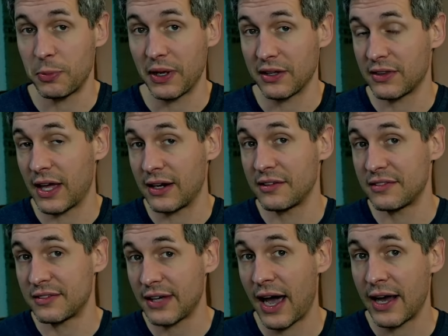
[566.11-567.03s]
because that
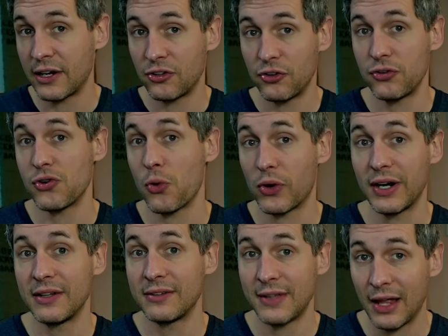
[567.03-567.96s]
is tied to your
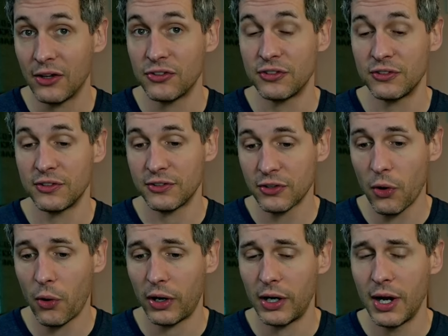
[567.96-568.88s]
intelligence
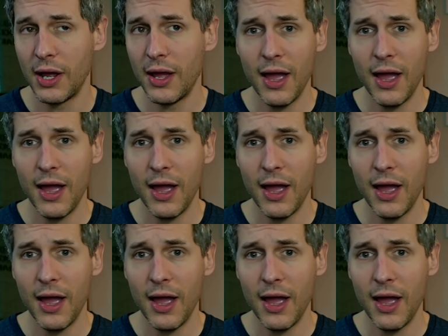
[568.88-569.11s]
score.